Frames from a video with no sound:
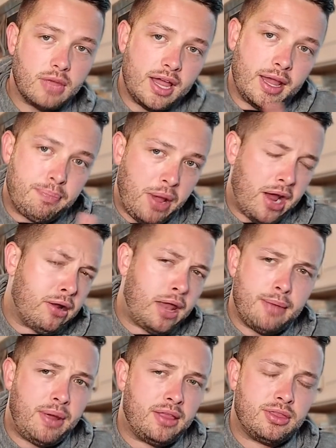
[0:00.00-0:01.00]
a
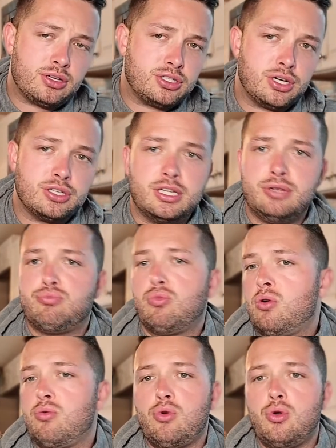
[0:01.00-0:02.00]
Carolina Panthers jersey,
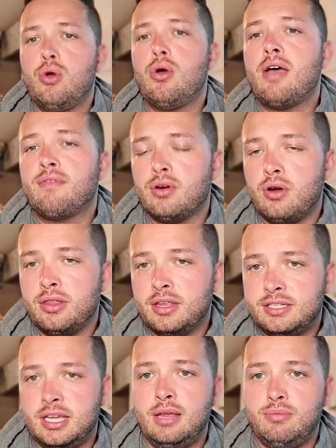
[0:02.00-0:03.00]
whoever on
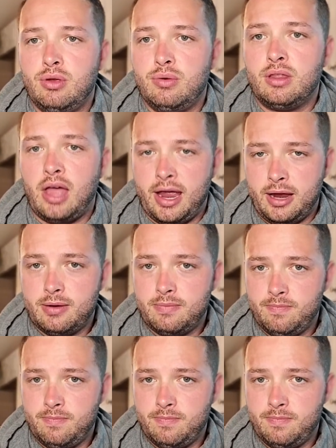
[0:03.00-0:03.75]
the team you would like.